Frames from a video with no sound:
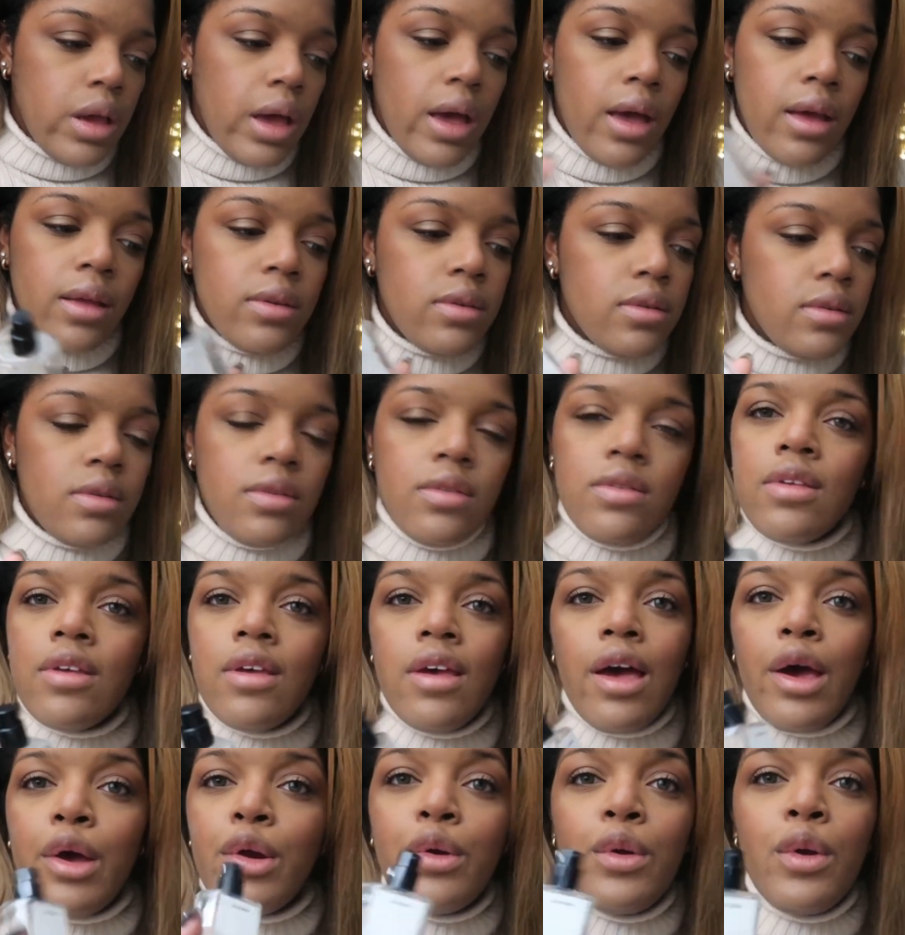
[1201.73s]
I just
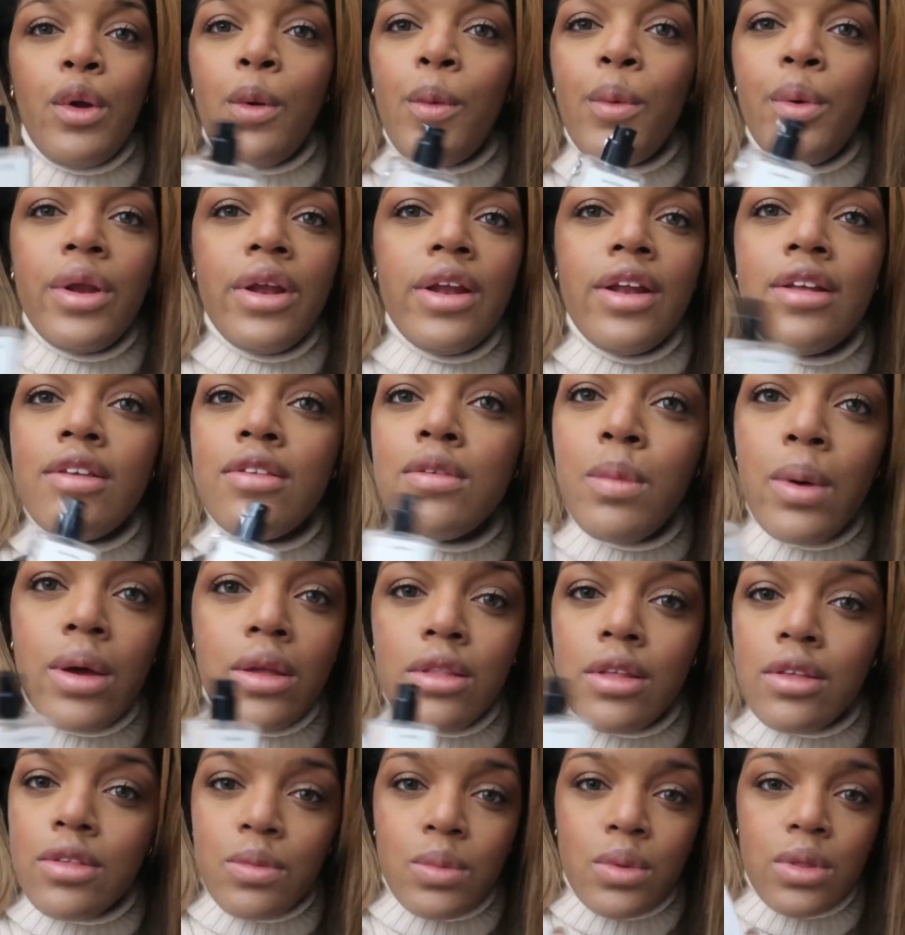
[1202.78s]
I don't know what it is about
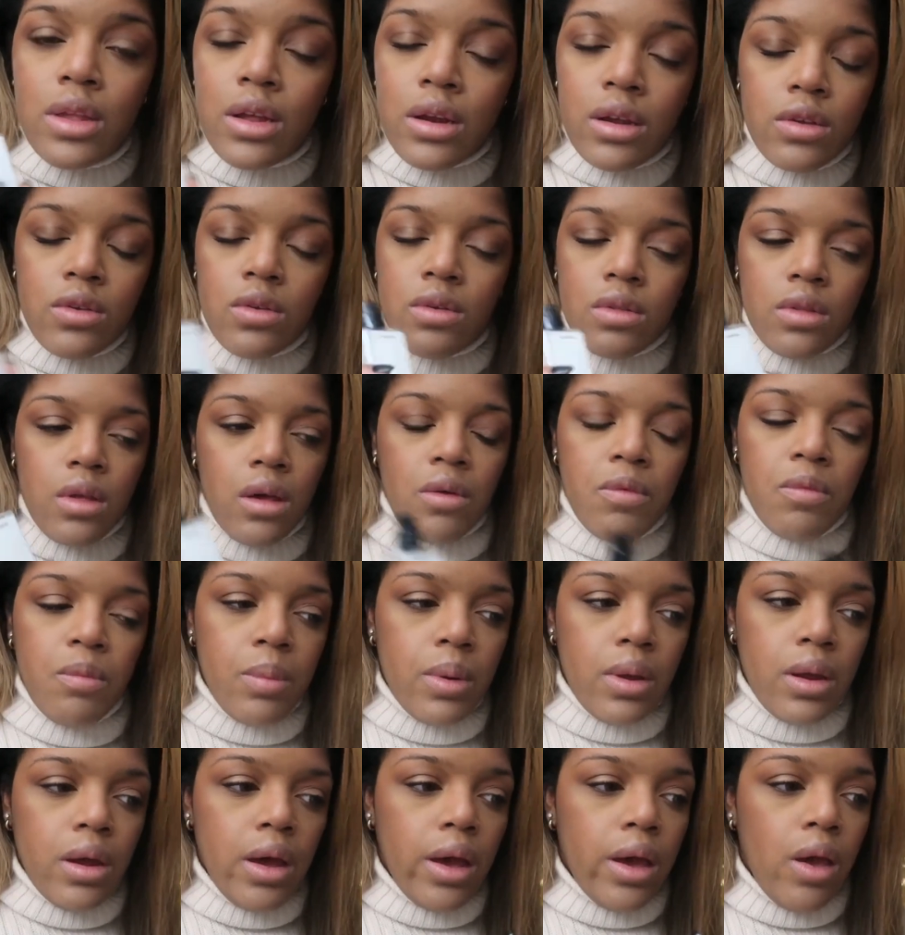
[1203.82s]
this one that I just love,
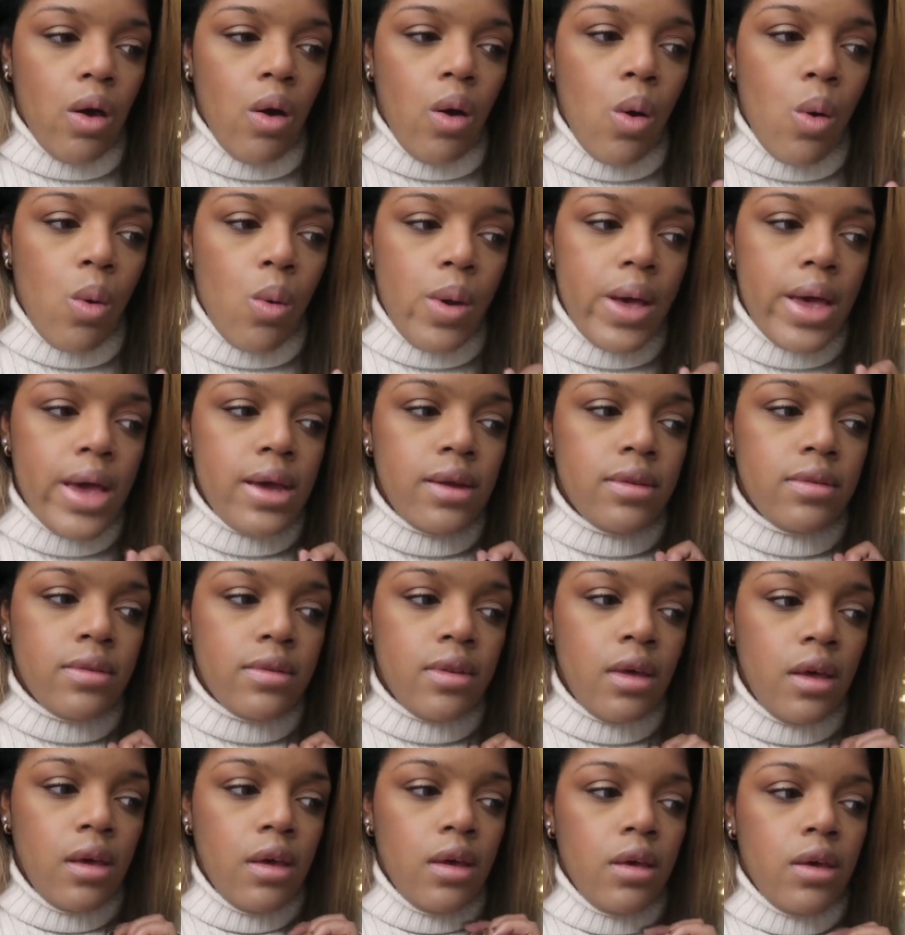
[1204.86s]
but I always
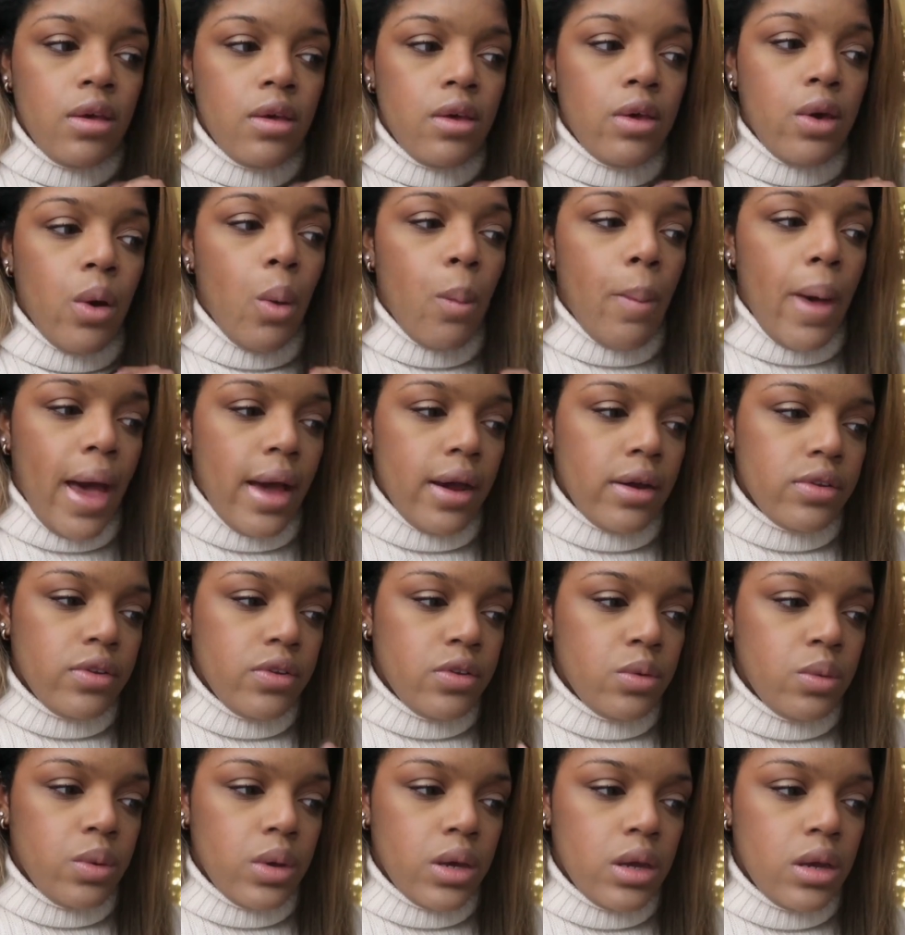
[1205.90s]
go back
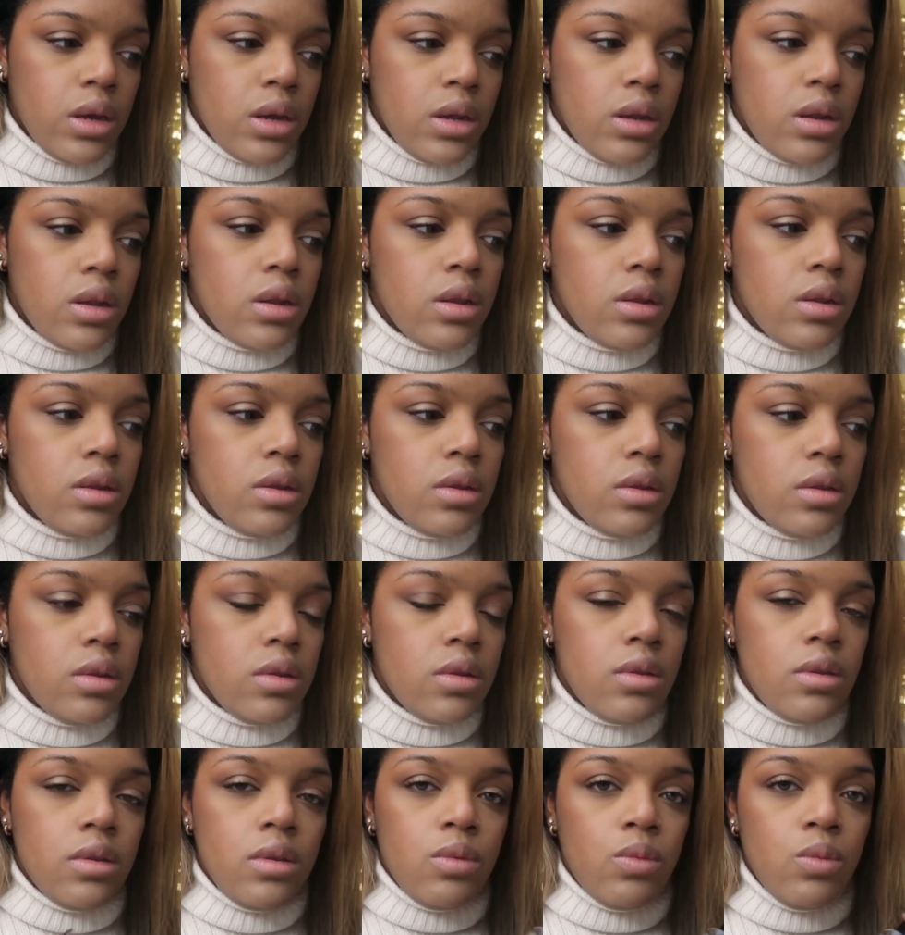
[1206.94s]
to it,
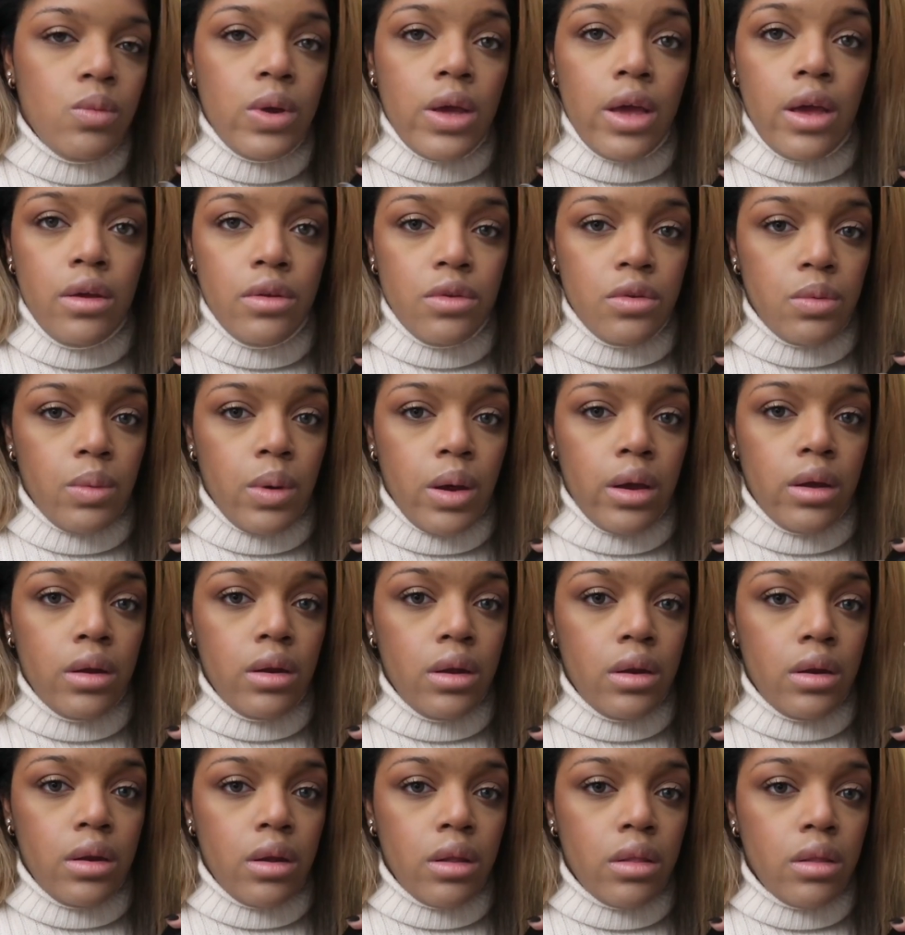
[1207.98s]
hence why I
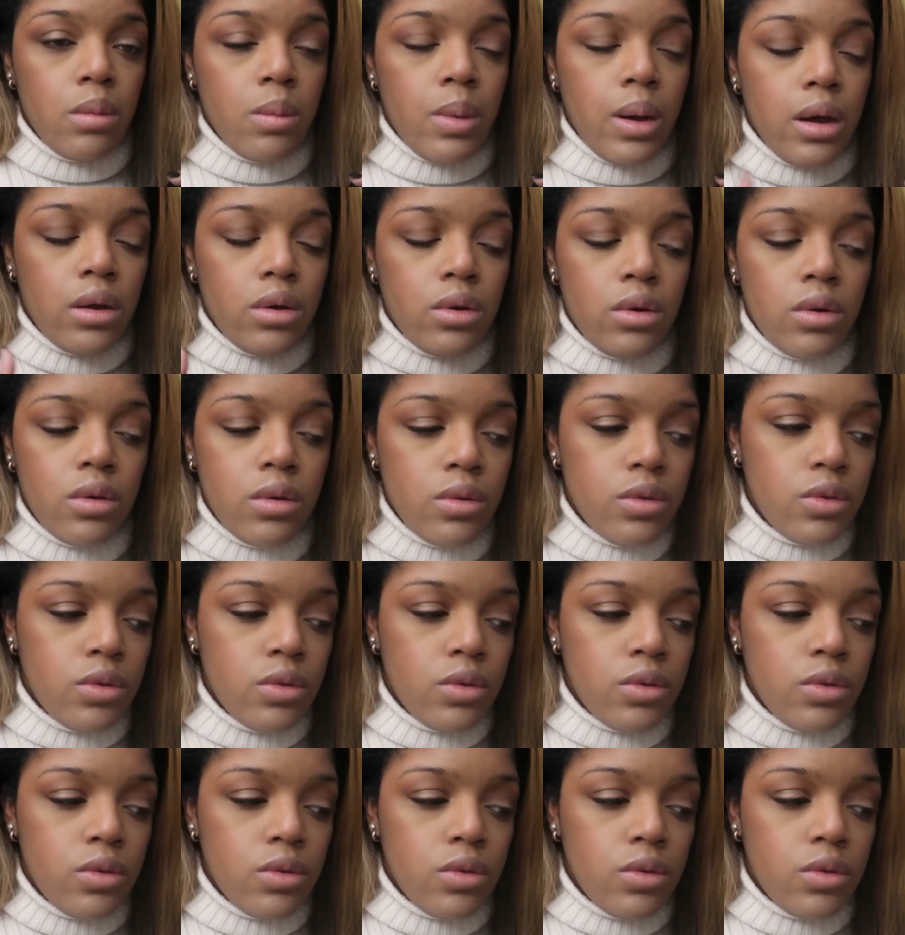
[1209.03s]
need another bottle.